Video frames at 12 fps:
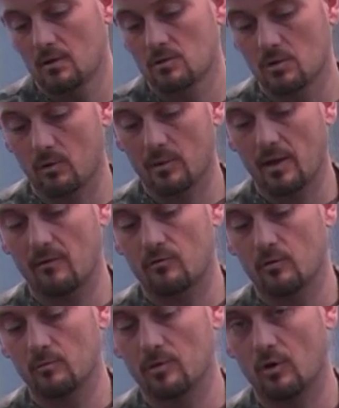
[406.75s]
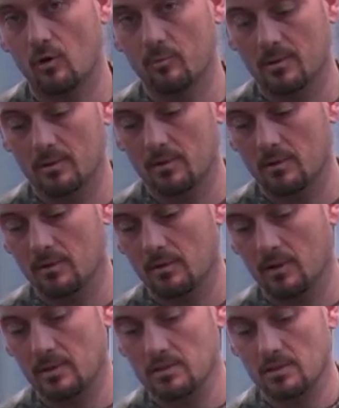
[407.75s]
so it would have room to open
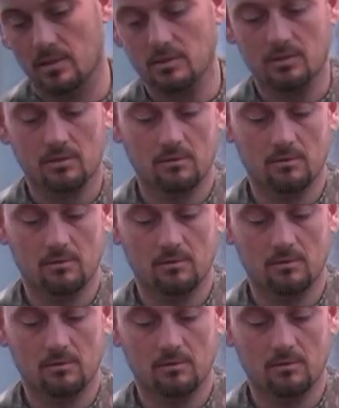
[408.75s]
like such.